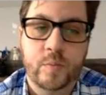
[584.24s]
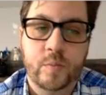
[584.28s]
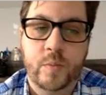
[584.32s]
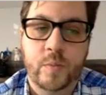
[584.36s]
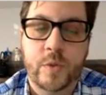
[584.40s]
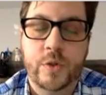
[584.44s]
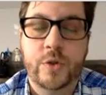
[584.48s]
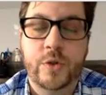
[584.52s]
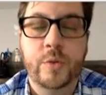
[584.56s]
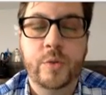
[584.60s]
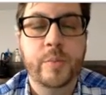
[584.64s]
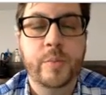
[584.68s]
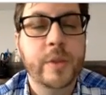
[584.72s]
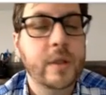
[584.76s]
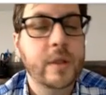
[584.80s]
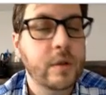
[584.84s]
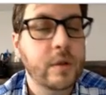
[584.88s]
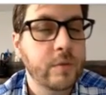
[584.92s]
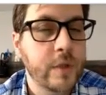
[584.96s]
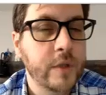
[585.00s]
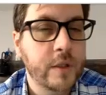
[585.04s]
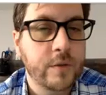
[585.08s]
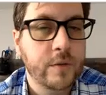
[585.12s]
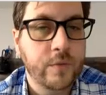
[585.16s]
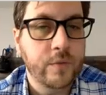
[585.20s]
This should be
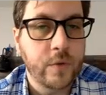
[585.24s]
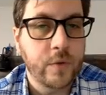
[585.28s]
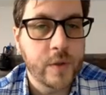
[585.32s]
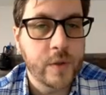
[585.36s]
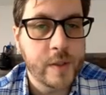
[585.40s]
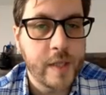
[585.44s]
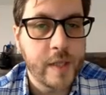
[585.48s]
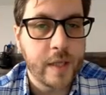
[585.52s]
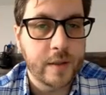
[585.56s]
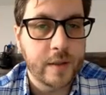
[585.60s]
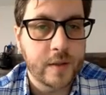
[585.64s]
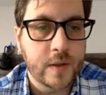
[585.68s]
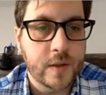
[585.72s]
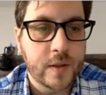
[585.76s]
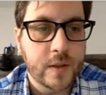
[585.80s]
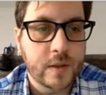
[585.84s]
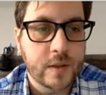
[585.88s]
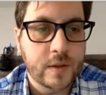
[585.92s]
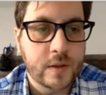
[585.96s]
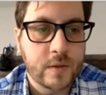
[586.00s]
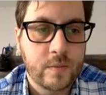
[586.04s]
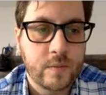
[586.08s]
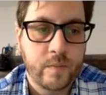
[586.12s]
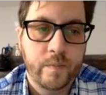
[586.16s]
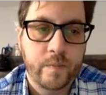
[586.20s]
3 to 4
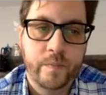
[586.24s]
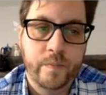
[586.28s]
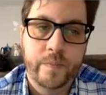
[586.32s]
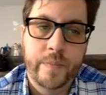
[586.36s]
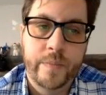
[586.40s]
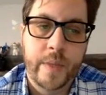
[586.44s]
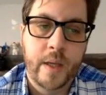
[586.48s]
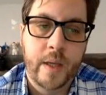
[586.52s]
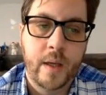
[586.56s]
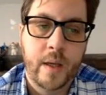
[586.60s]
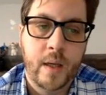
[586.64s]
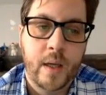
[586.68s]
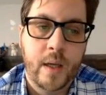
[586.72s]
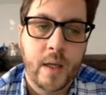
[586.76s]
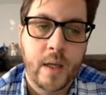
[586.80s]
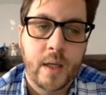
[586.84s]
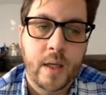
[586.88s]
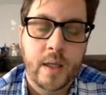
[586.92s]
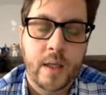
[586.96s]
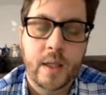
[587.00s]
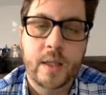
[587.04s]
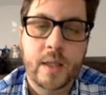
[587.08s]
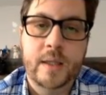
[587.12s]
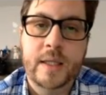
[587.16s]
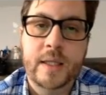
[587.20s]
sentences.
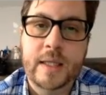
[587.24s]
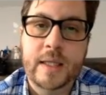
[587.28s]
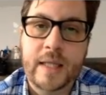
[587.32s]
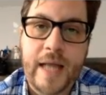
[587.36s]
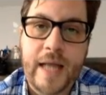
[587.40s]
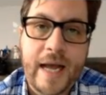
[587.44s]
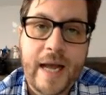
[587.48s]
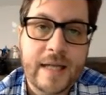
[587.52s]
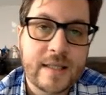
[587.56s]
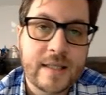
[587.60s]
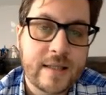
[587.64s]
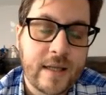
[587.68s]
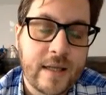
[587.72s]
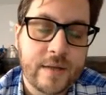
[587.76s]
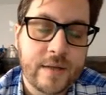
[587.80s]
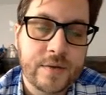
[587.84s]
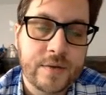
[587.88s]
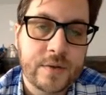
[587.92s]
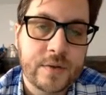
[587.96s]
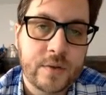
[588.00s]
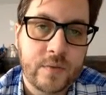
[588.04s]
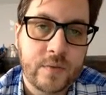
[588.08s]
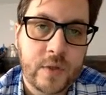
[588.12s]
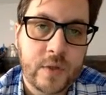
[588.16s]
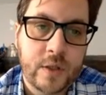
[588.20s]
In the last
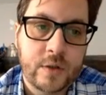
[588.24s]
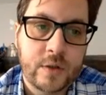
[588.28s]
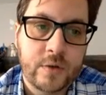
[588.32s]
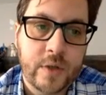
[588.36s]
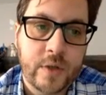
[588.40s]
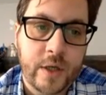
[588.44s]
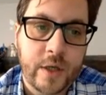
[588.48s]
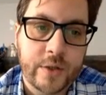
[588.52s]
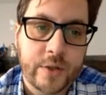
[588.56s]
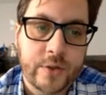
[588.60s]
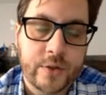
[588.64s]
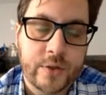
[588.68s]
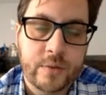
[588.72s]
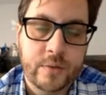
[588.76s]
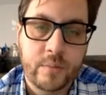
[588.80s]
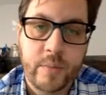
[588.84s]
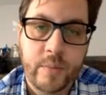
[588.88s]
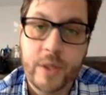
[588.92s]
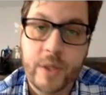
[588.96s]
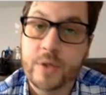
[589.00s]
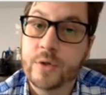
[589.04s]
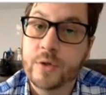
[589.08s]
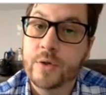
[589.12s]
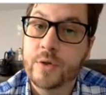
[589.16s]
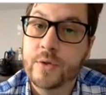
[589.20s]
sentence of the introduction,
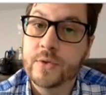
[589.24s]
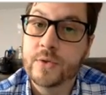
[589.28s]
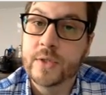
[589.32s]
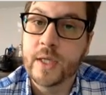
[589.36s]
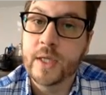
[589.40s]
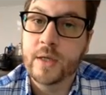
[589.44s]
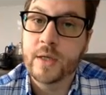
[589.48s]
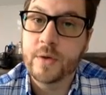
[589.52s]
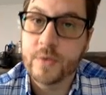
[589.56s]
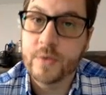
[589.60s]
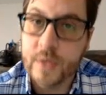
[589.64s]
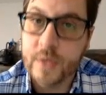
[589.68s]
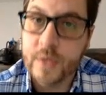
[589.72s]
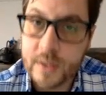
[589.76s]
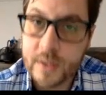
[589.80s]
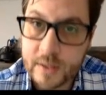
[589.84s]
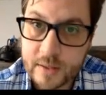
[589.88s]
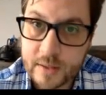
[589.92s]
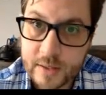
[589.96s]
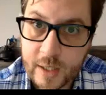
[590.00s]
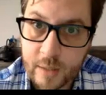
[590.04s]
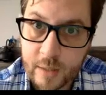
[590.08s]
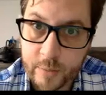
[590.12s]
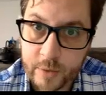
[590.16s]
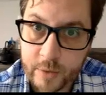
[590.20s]
make sure you state your thesis
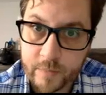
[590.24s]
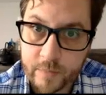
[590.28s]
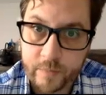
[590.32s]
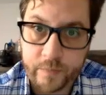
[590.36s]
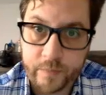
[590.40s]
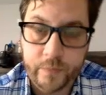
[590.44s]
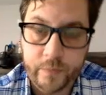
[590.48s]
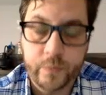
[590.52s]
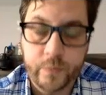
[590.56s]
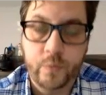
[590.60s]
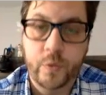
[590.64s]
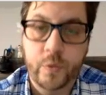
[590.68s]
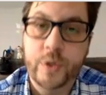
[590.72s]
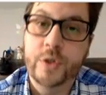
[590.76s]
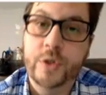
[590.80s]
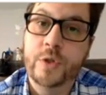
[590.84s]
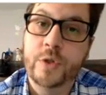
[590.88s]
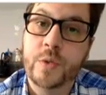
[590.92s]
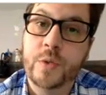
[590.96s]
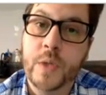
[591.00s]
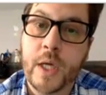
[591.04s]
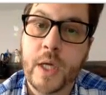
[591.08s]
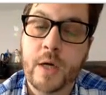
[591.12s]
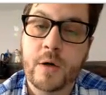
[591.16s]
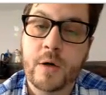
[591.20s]
statement. Which
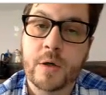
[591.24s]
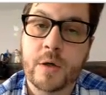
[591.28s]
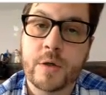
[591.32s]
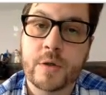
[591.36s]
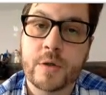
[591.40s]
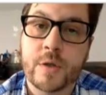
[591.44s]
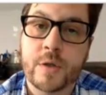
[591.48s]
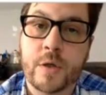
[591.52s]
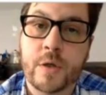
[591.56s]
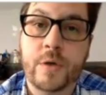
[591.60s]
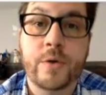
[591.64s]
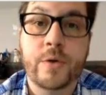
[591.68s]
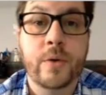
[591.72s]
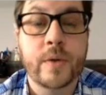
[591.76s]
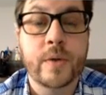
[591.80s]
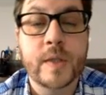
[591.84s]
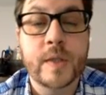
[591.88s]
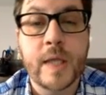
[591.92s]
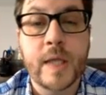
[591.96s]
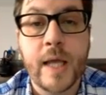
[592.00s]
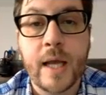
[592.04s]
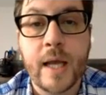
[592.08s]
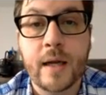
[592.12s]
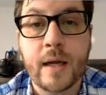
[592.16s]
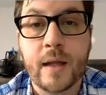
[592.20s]
2 characters are you going
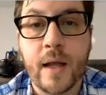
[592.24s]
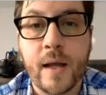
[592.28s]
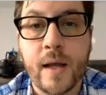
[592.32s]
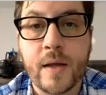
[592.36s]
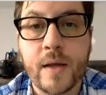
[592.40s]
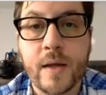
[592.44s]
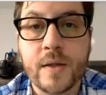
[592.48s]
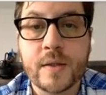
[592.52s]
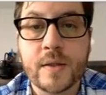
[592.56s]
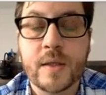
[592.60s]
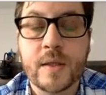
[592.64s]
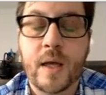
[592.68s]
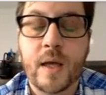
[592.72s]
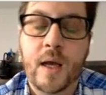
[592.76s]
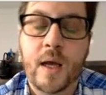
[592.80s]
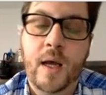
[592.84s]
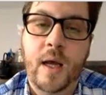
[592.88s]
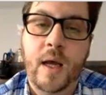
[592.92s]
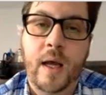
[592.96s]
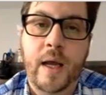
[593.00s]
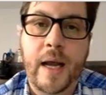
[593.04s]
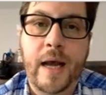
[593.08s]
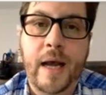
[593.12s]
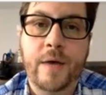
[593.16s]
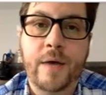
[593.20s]
to analyze,
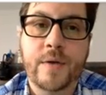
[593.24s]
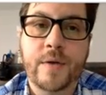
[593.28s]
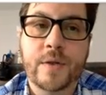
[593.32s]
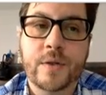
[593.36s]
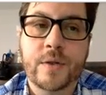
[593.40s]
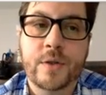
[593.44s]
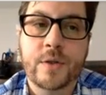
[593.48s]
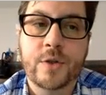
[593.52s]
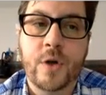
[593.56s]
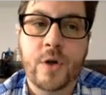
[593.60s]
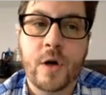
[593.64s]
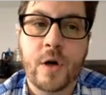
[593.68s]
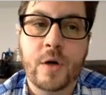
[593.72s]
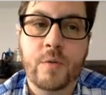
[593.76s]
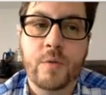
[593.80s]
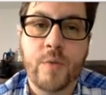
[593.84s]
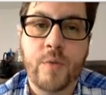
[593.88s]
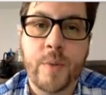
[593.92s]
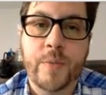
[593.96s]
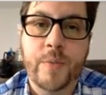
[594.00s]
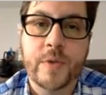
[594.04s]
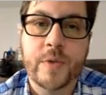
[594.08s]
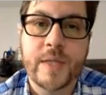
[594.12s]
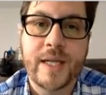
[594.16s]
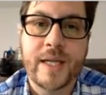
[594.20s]
and how does the shark
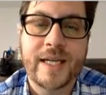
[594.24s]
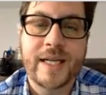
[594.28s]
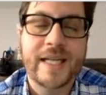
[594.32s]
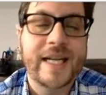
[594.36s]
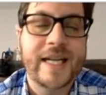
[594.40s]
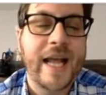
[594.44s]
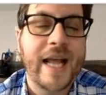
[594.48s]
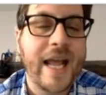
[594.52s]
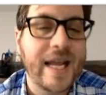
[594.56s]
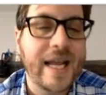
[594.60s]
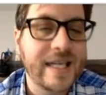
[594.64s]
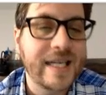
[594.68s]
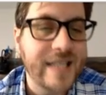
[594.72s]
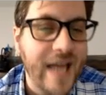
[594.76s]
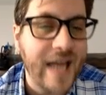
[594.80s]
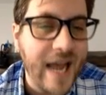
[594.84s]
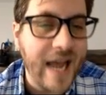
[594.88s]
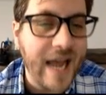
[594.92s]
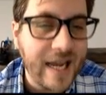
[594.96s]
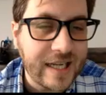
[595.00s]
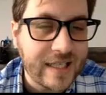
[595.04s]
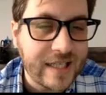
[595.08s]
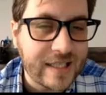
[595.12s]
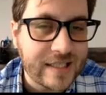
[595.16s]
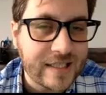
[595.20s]
represent an
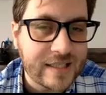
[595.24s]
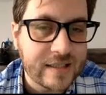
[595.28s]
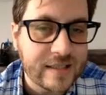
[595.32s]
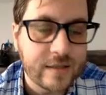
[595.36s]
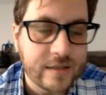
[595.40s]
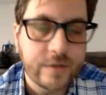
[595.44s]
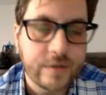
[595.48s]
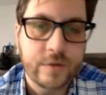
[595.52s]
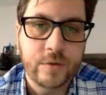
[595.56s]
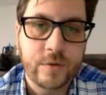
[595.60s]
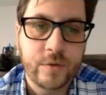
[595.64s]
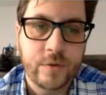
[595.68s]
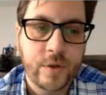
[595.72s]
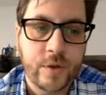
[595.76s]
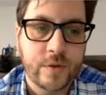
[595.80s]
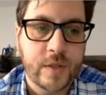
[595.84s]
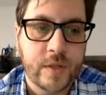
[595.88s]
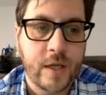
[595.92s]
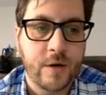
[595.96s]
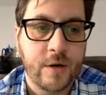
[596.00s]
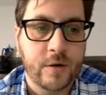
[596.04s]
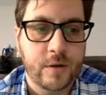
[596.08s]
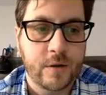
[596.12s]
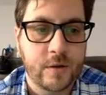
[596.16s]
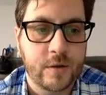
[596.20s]
antagonist to those
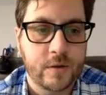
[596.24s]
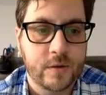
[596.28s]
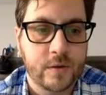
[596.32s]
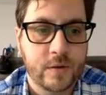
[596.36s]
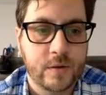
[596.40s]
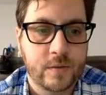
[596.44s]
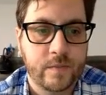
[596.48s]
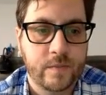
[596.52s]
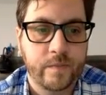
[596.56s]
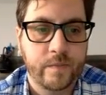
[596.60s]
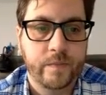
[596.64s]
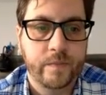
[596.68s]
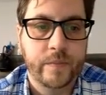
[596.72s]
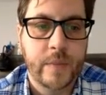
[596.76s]
characters?